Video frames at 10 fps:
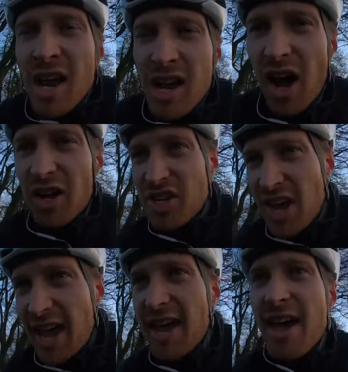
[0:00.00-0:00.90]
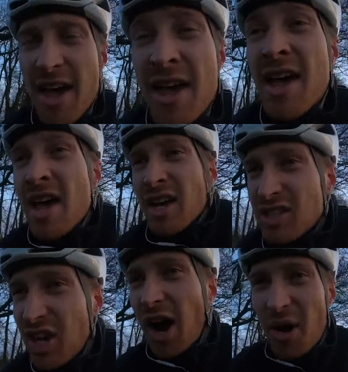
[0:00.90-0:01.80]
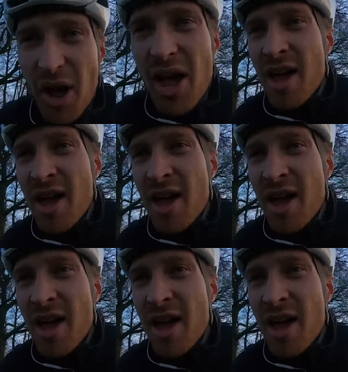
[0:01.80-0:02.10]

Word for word: last year. So